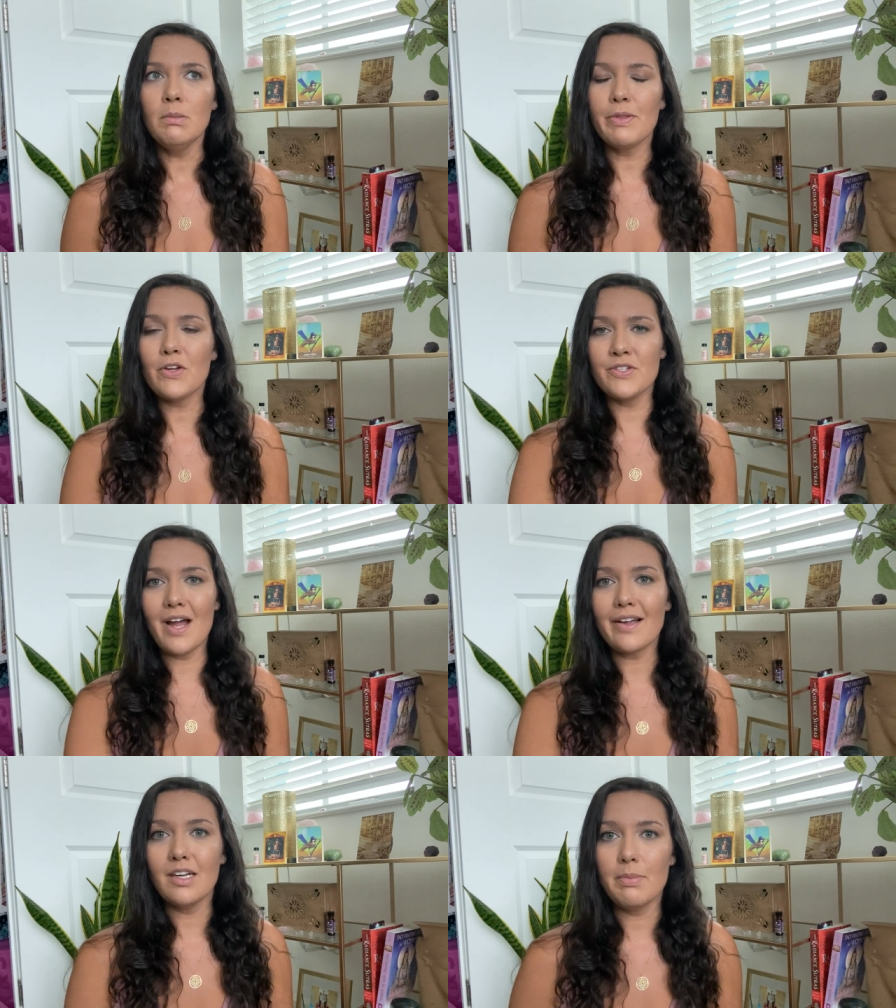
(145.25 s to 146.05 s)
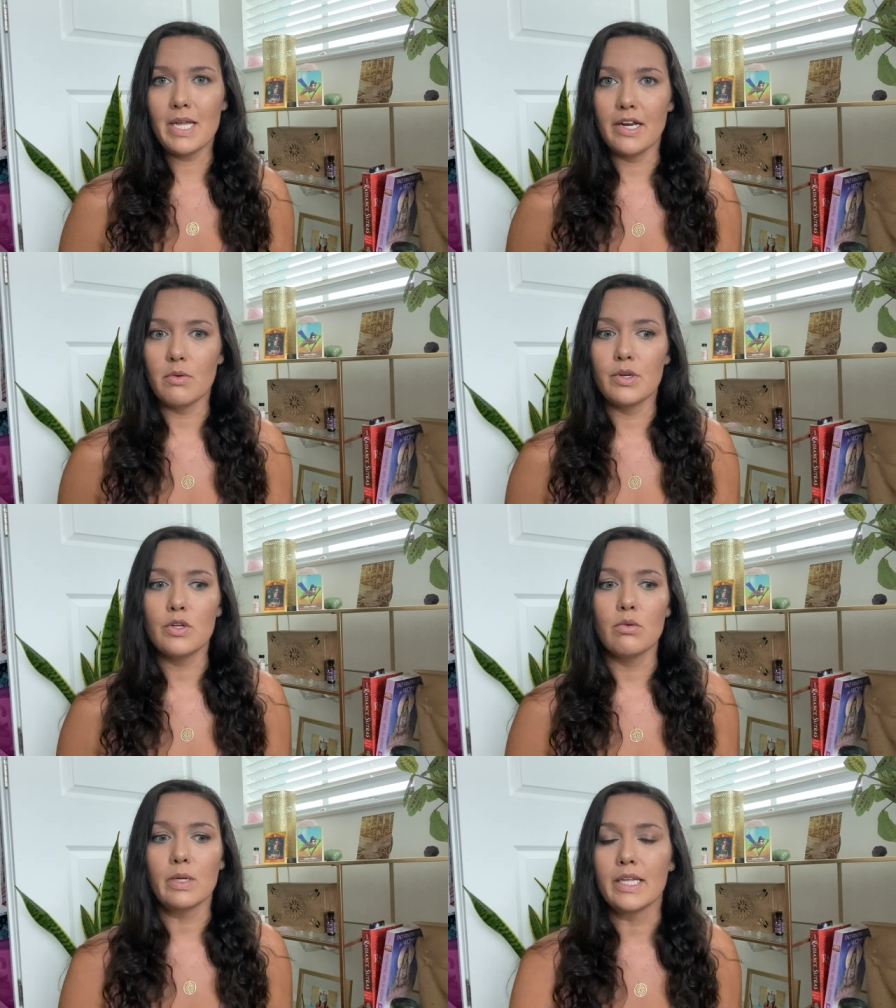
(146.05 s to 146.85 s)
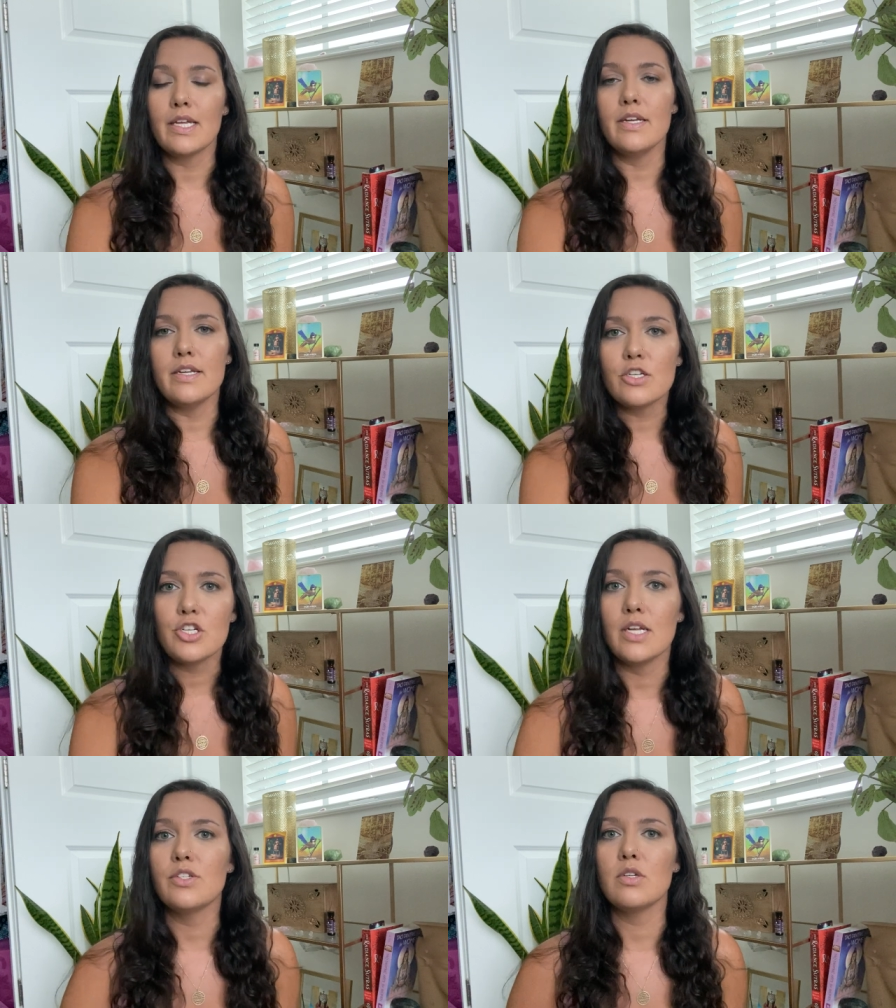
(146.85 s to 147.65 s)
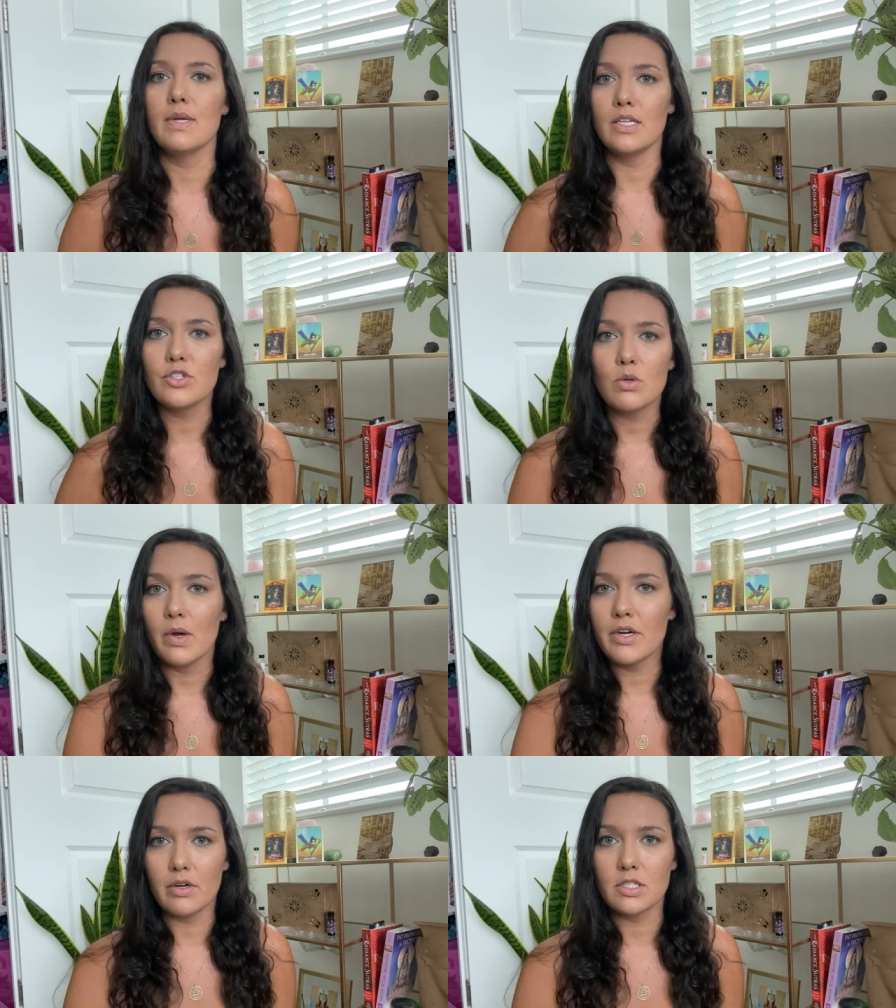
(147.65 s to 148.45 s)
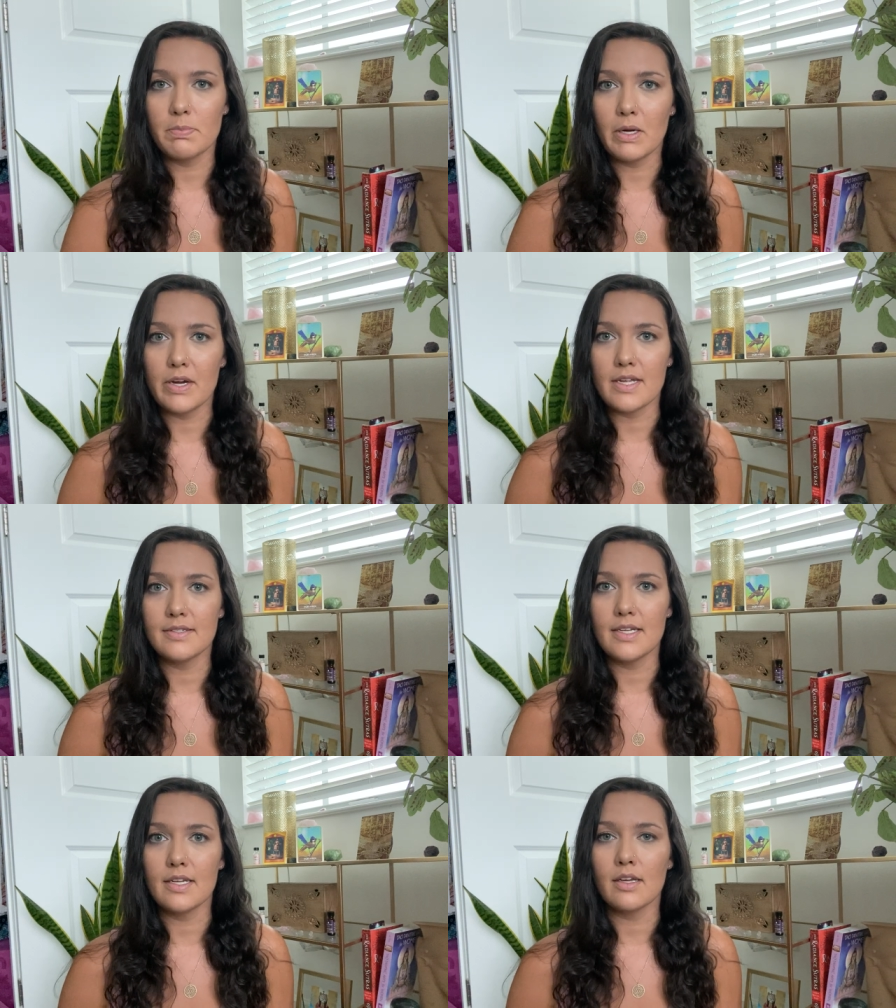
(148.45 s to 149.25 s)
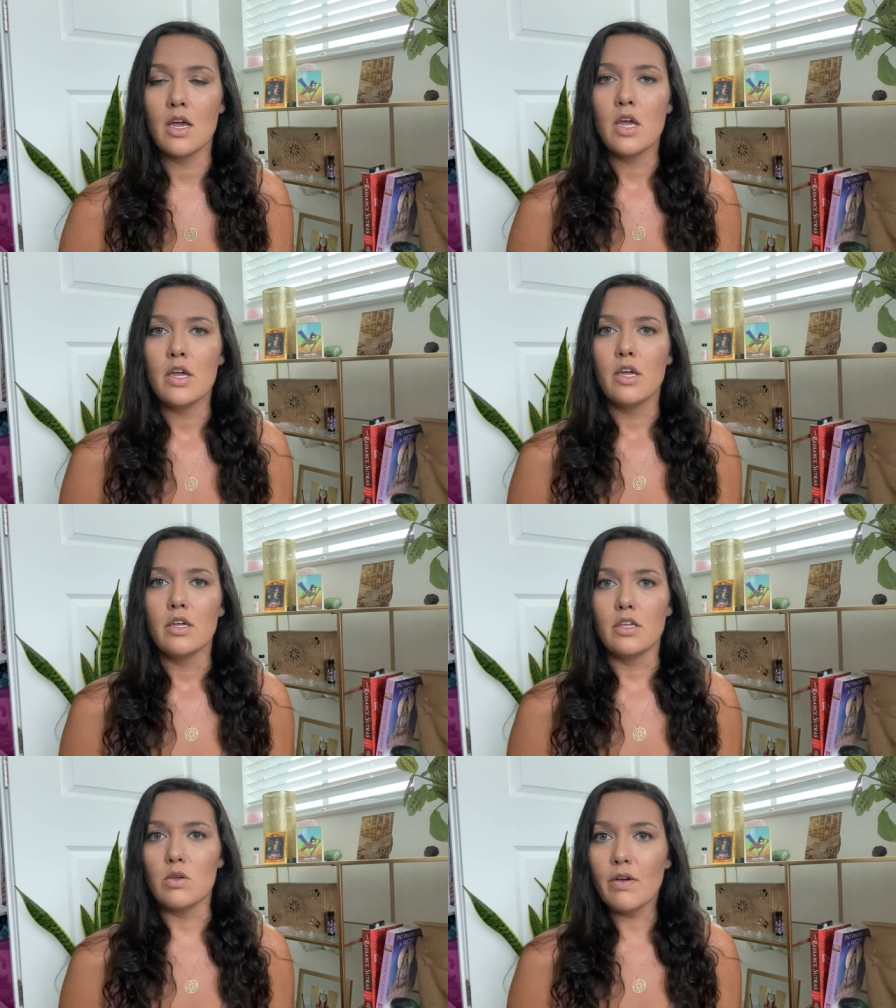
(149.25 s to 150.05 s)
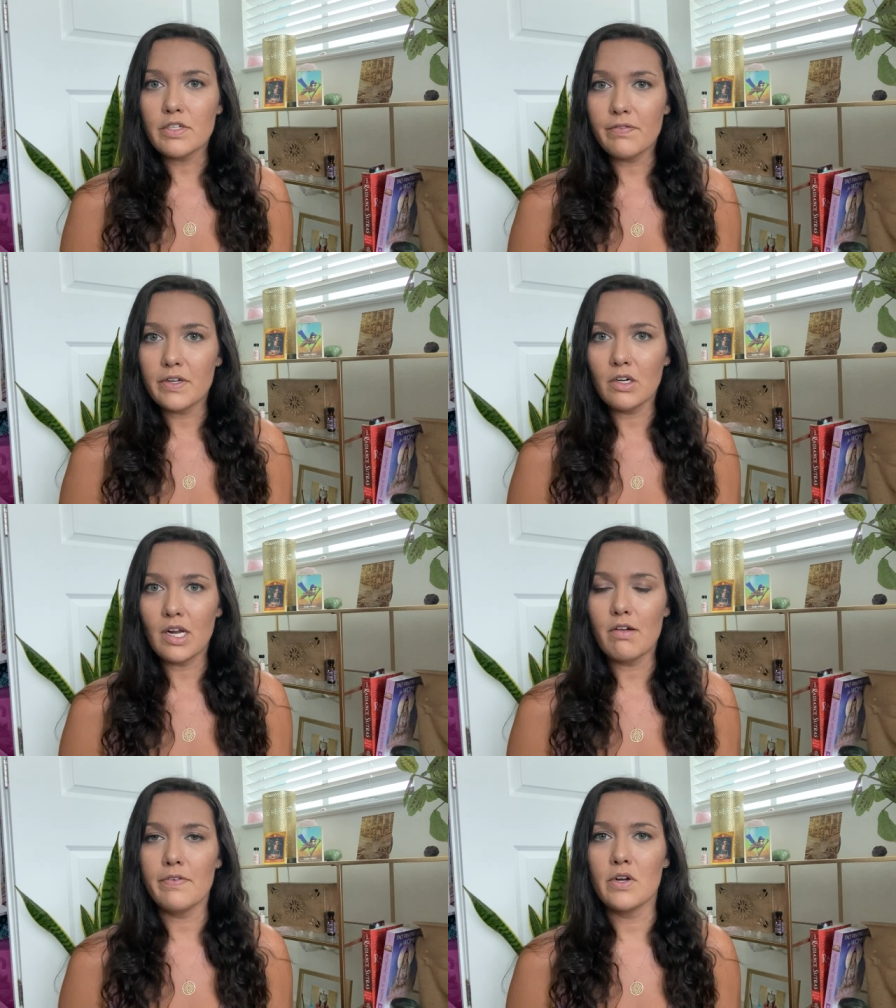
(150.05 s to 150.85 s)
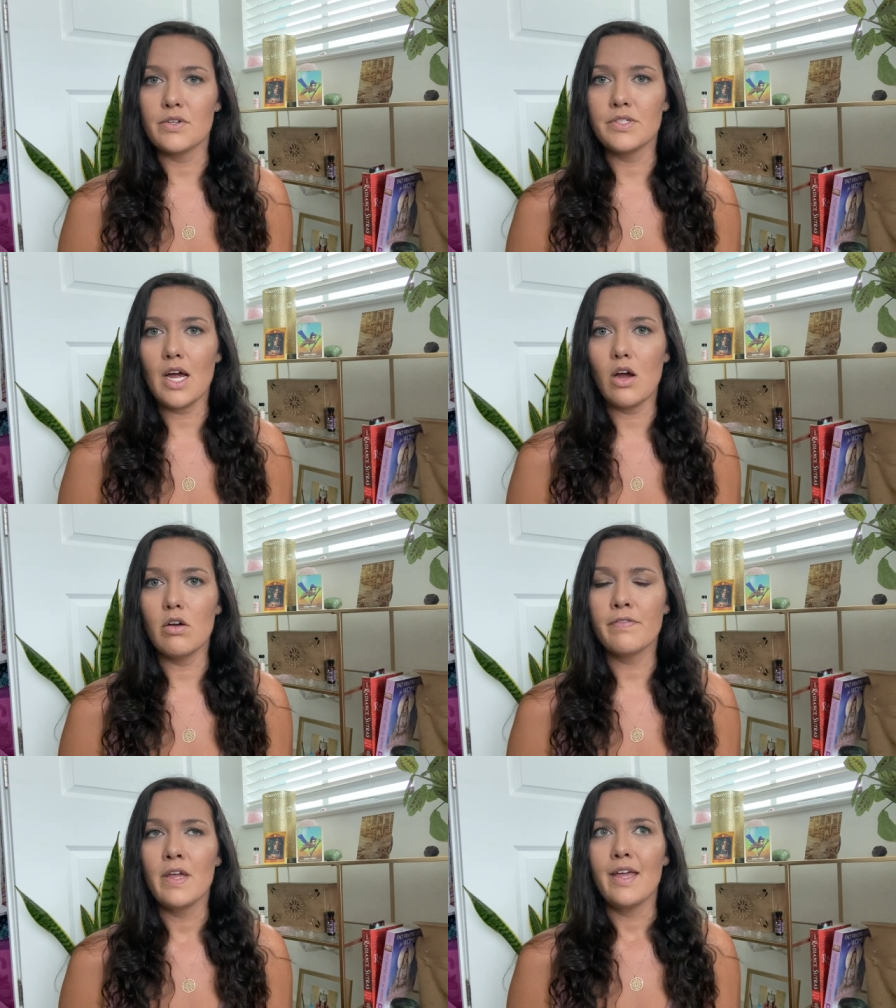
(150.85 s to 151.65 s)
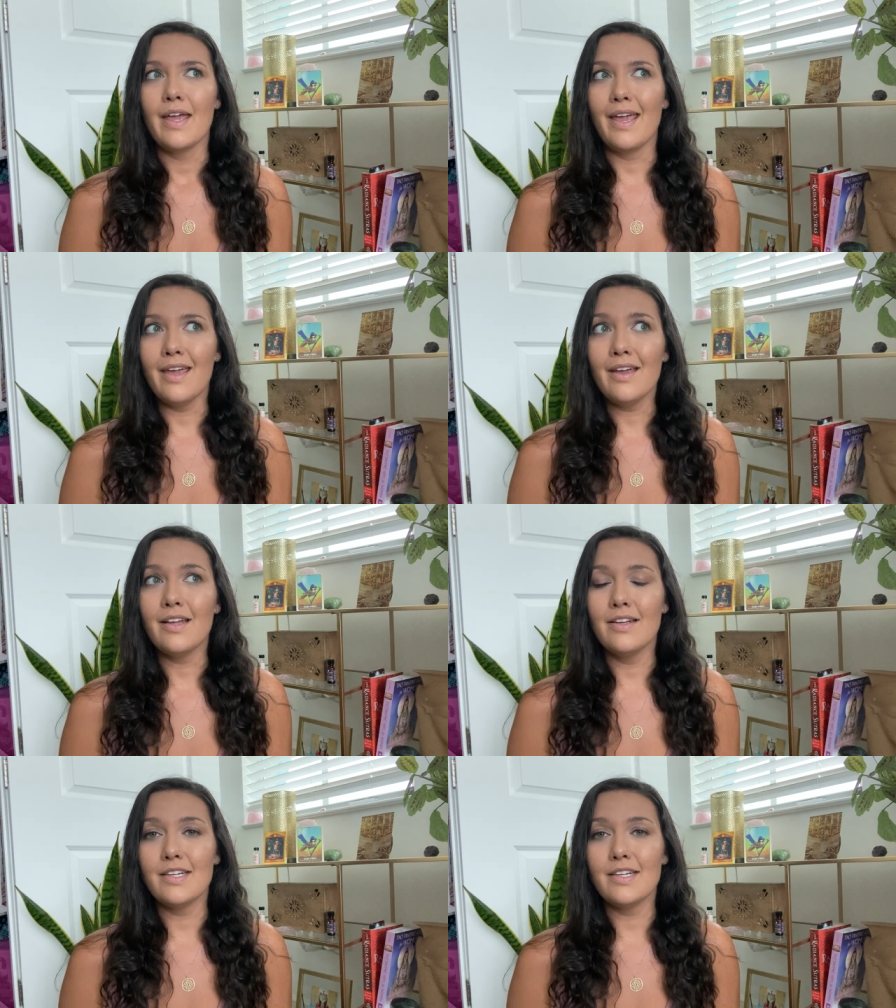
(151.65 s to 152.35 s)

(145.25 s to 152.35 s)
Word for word: But there's not going to be anyone who really initiates you into what you're experiencing. You have to figure it out for yourself. And